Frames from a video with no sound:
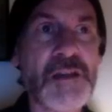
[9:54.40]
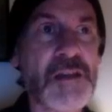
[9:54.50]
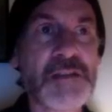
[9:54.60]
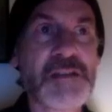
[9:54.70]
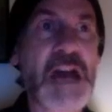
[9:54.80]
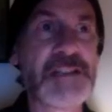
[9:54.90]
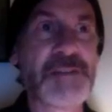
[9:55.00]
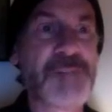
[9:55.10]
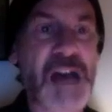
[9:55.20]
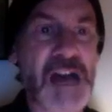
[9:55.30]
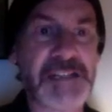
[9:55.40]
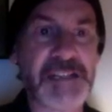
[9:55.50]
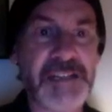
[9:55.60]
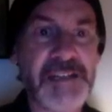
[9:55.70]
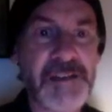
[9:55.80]
not a
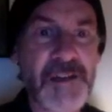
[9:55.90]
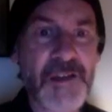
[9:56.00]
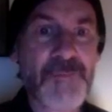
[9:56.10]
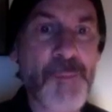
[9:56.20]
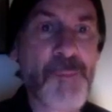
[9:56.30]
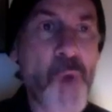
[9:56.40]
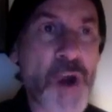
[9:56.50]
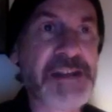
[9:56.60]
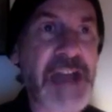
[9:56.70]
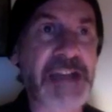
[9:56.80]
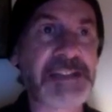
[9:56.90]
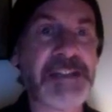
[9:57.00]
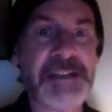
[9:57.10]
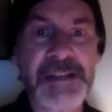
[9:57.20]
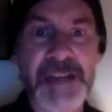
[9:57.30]
body, but more neck,
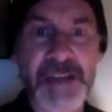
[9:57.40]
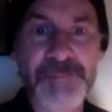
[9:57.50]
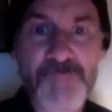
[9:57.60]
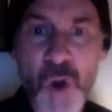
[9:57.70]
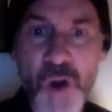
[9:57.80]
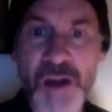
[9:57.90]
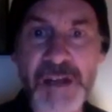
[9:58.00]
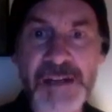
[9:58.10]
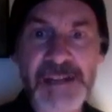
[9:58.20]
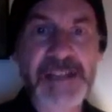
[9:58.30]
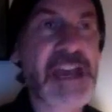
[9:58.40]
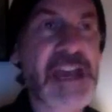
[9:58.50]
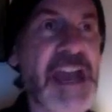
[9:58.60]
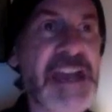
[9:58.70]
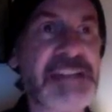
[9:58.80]
and more. The
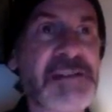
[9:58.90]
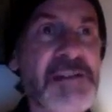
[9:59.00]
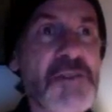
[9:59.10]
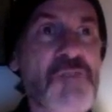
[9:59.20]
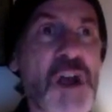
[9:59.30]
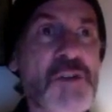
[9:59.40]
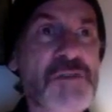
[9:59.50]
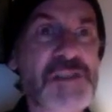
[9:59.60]
head rose a